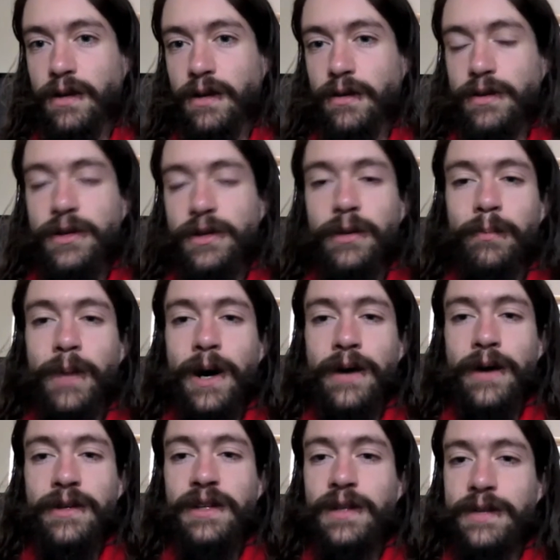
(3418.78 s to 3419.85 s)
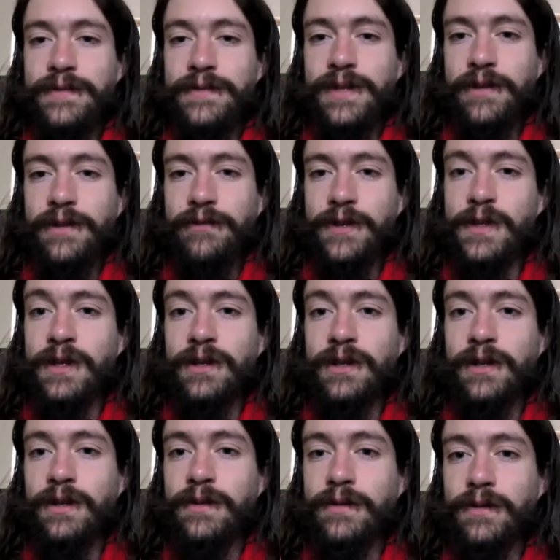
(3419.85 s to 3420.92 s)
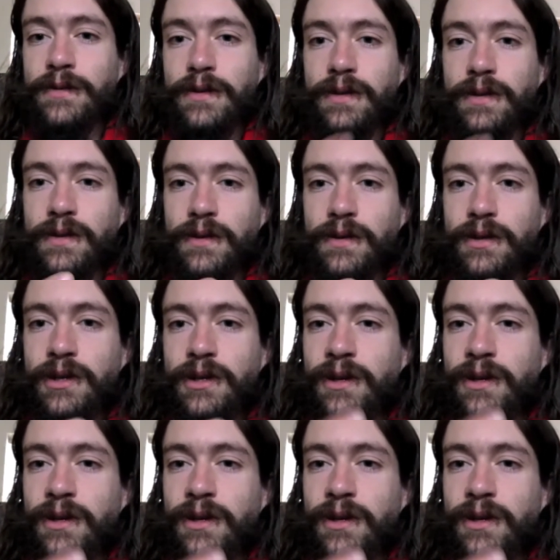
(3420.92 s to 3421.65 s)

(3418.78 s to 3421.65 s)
your body lives in the physical, your